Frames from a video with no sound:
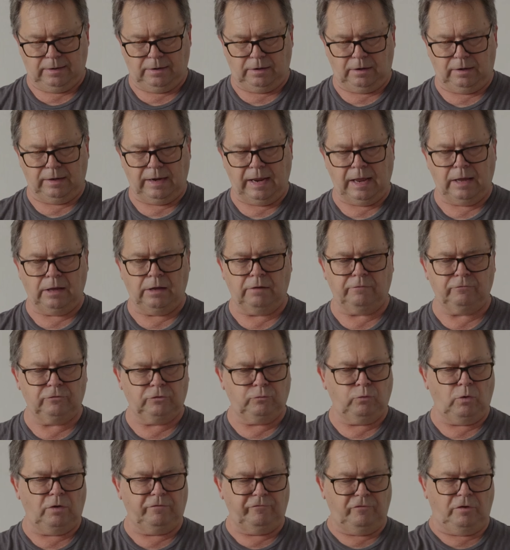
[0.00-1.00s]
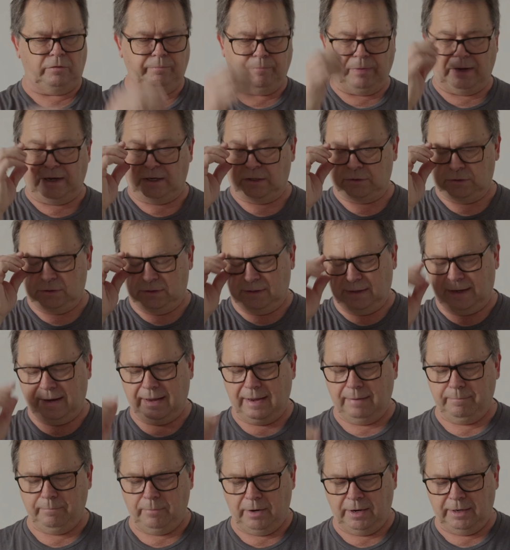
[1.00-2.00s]
I now have 12 volt power to the
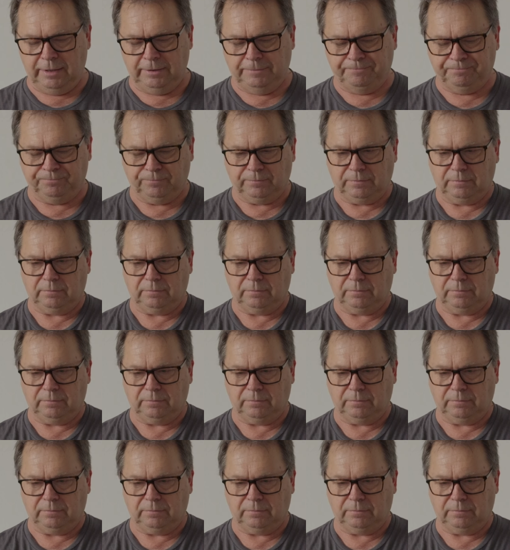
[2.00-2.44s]
camera.